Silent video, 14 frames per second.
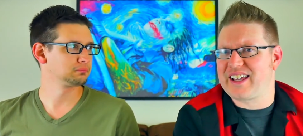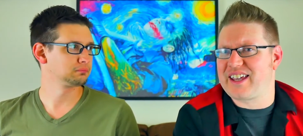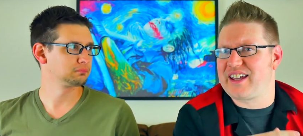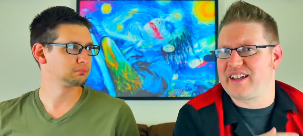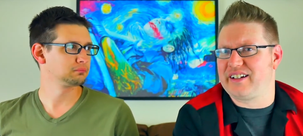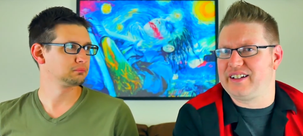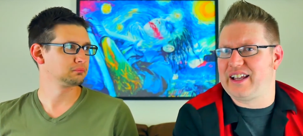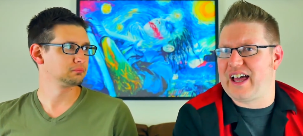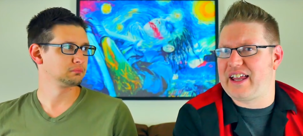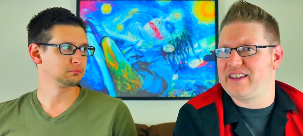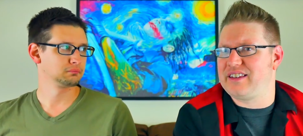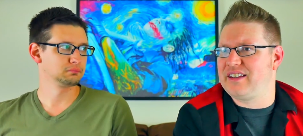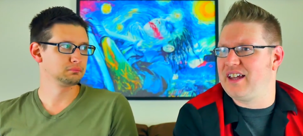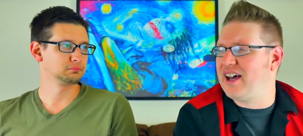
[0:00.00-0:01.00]
Speaker 1: King and
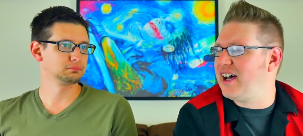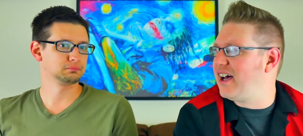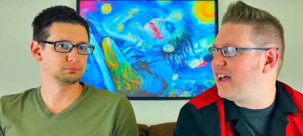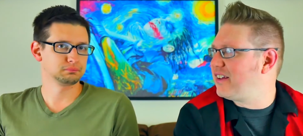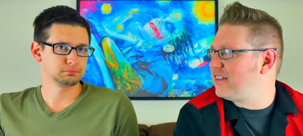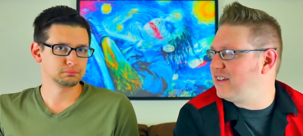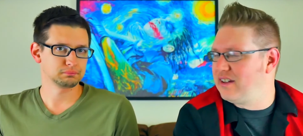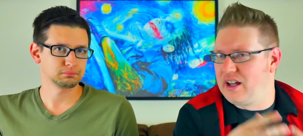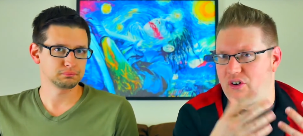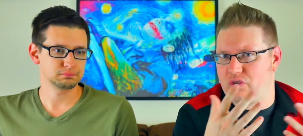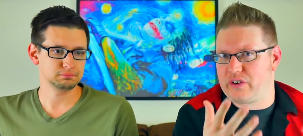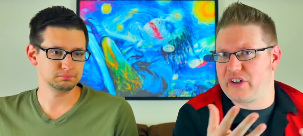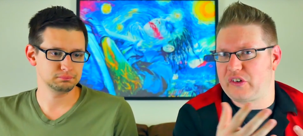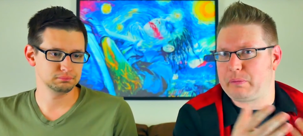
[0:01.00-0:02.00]
Aladdin uh,
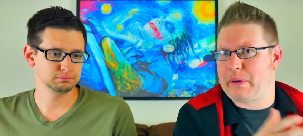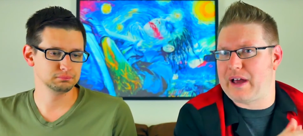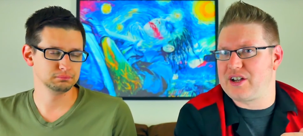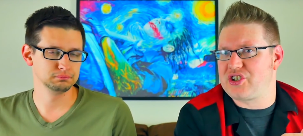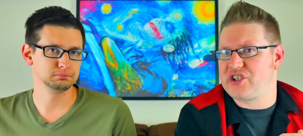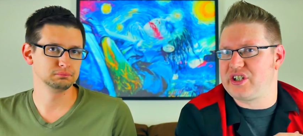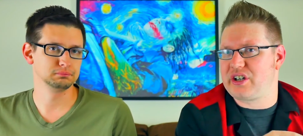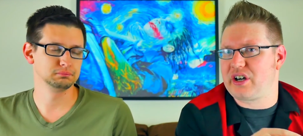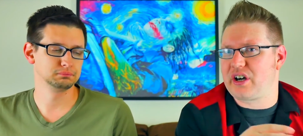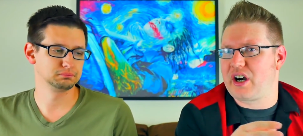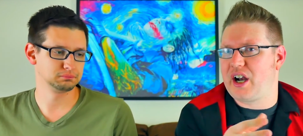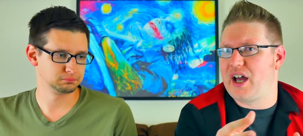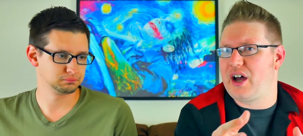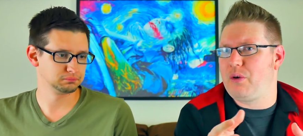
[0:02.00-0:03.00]
over this past year,
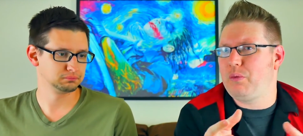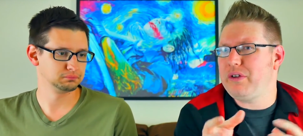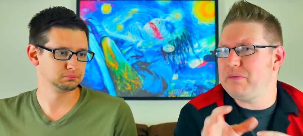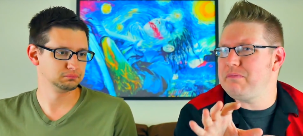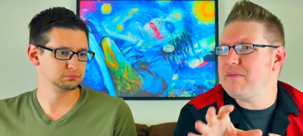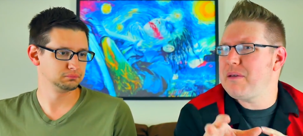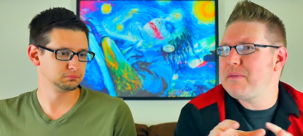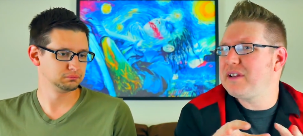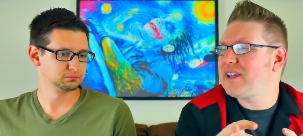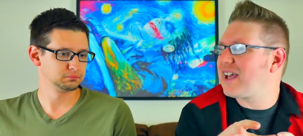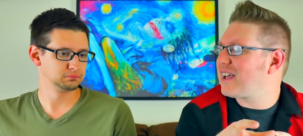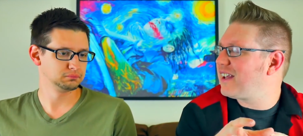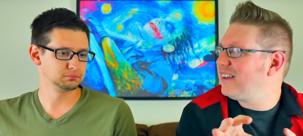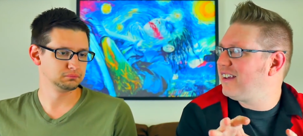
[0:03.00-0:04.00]
uh, with maybe
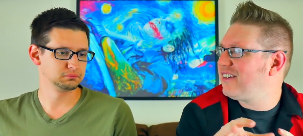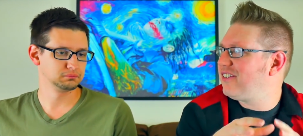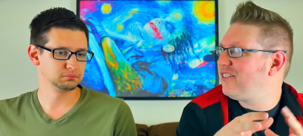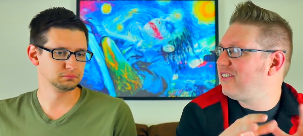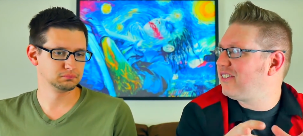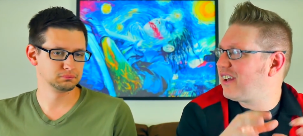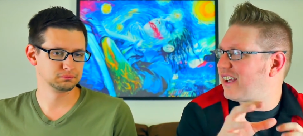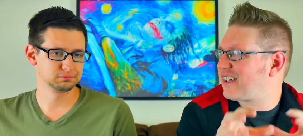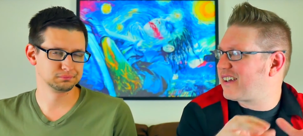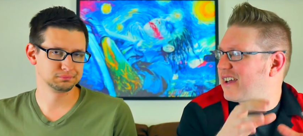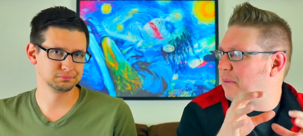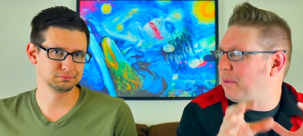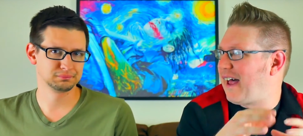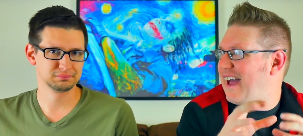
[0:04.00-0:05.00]
like a little, like a
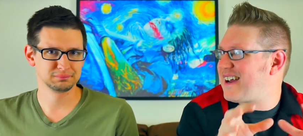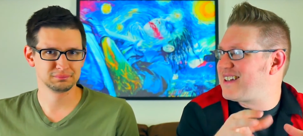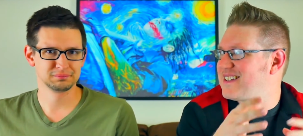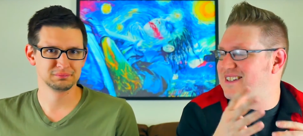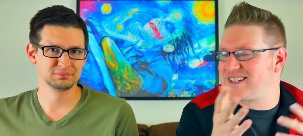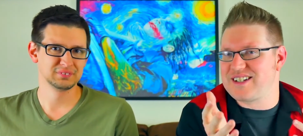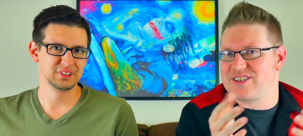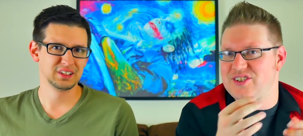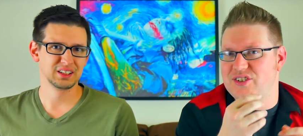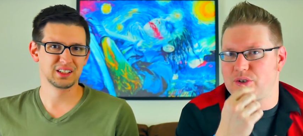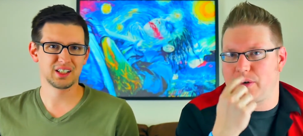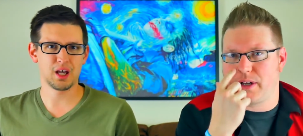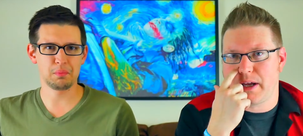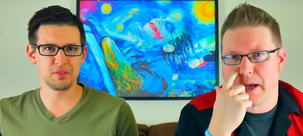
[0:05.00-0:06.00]
couple of added scenes
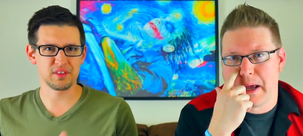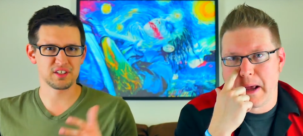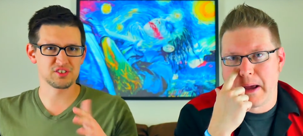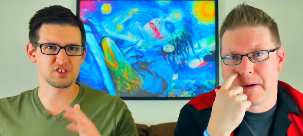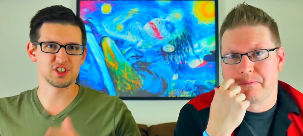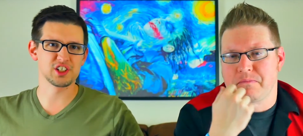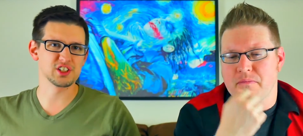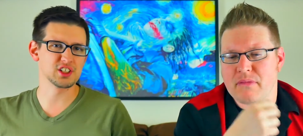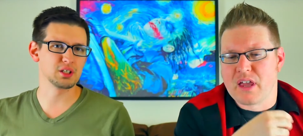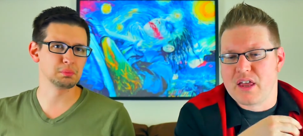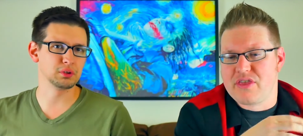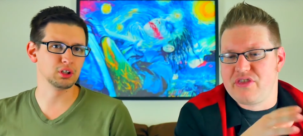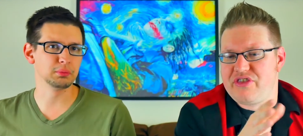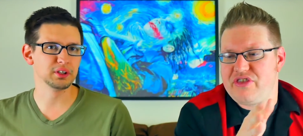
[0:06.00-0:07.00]
to it. A couple
Speaker 2: things are changed up
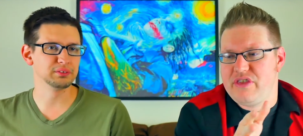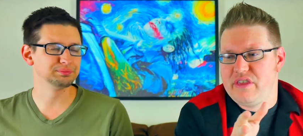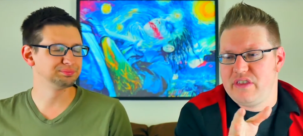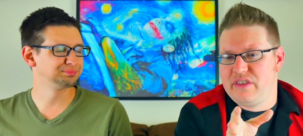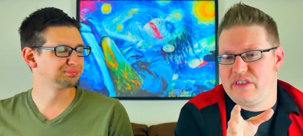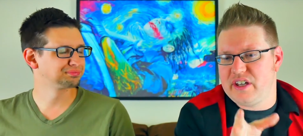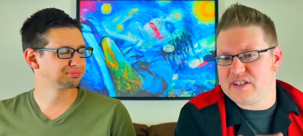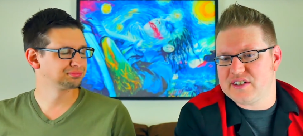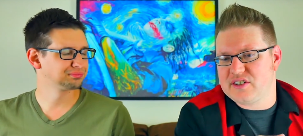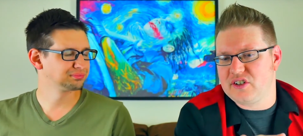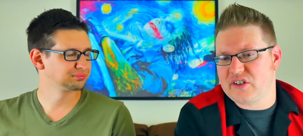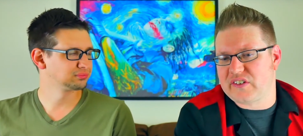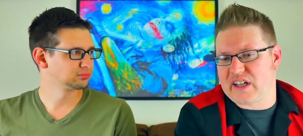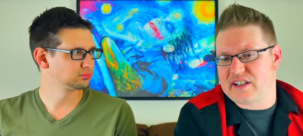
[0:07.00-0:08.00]
a little bit.
Speaker 1: This
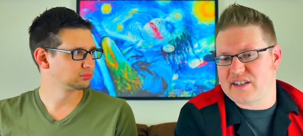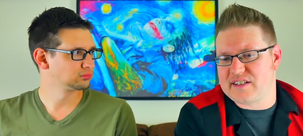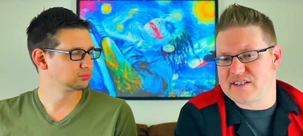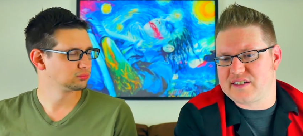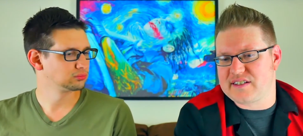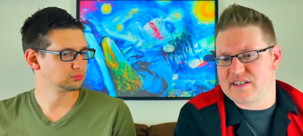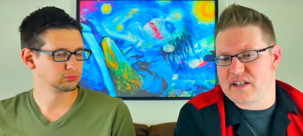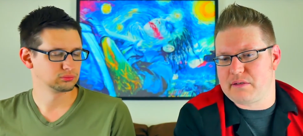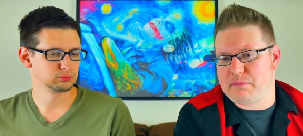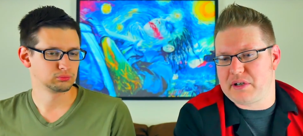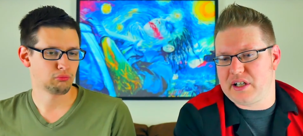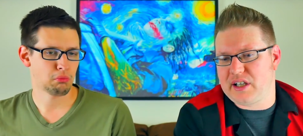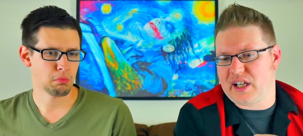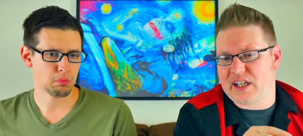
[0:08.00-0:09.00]
looks like this is going to
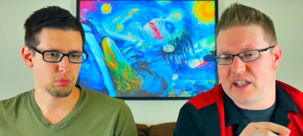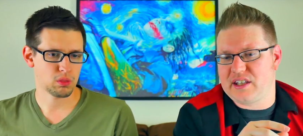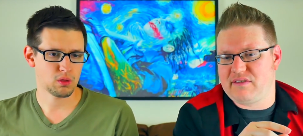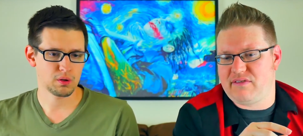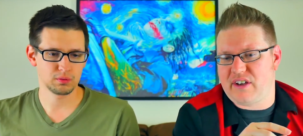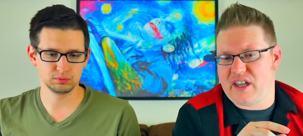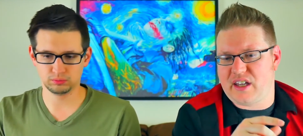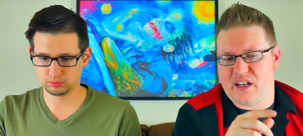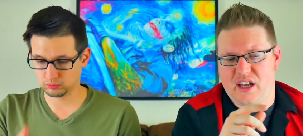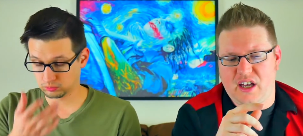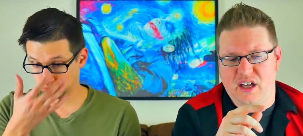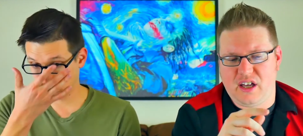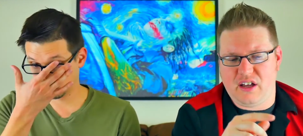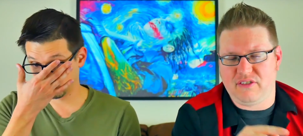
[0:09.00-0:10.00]
be like in the vein
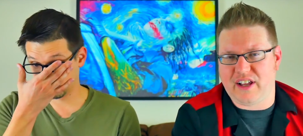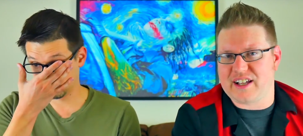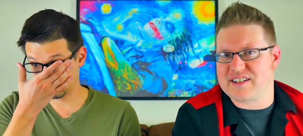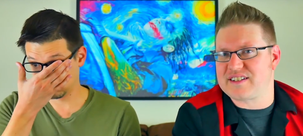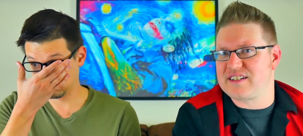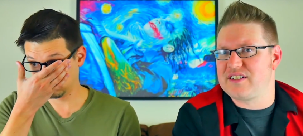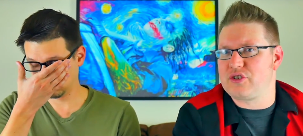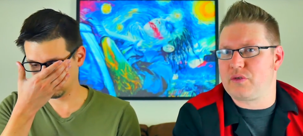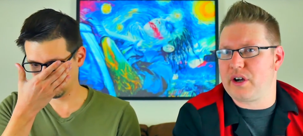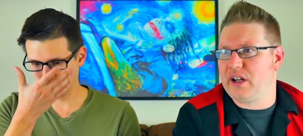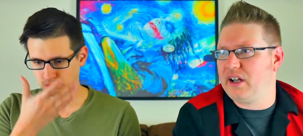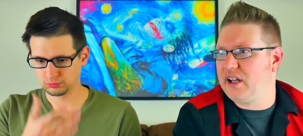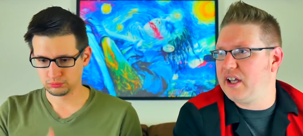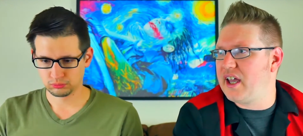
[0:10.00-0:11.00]
of like
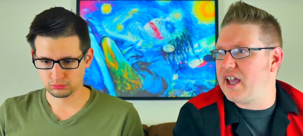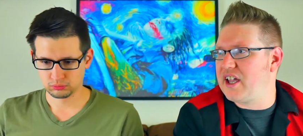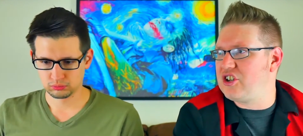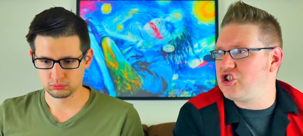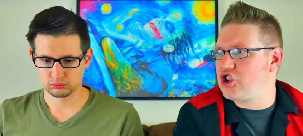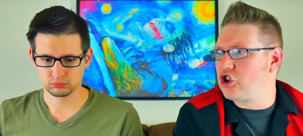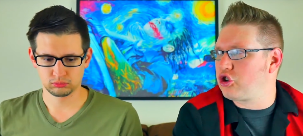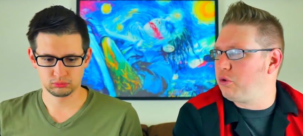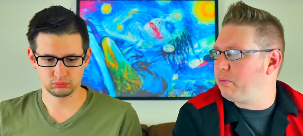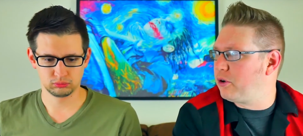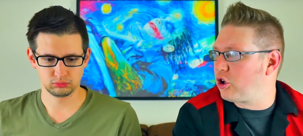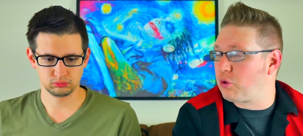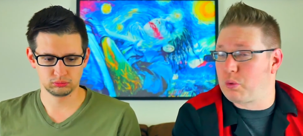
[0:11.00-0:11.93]
Cinderella and Jungle Book,